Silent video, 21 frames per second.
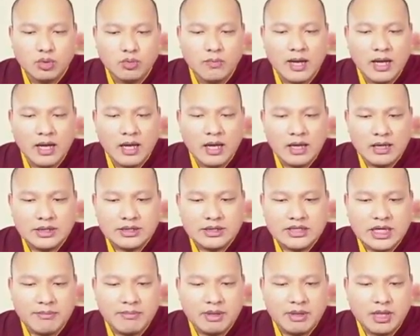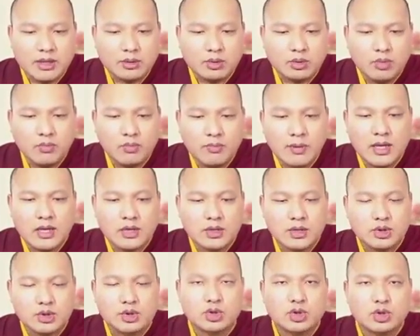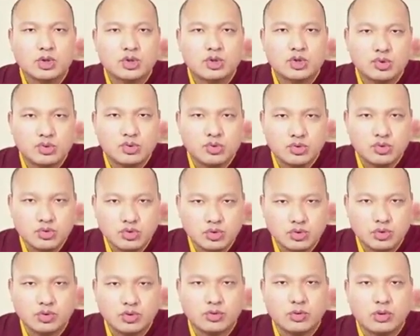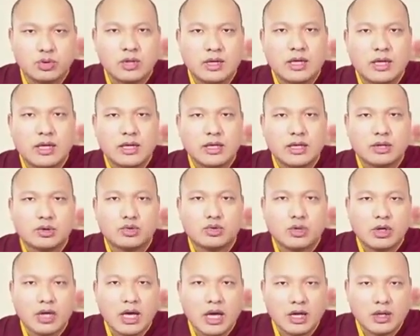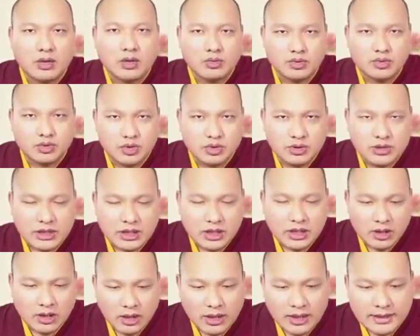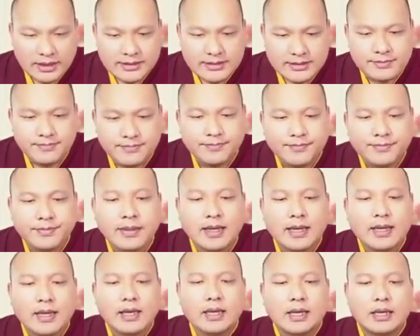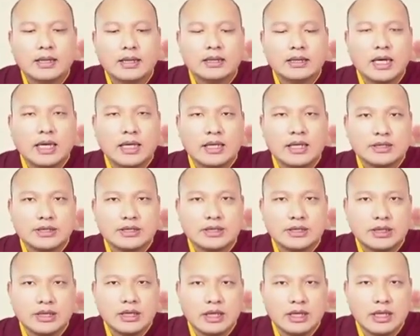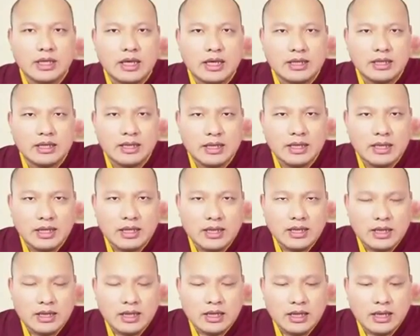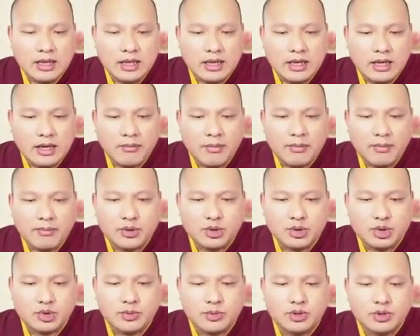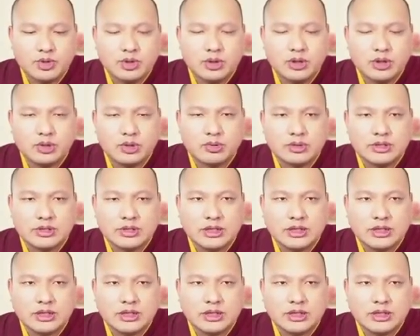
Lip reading: There was a particular vegetarian soup that was made with a vegetarian stock that was made separately for the vegetarians.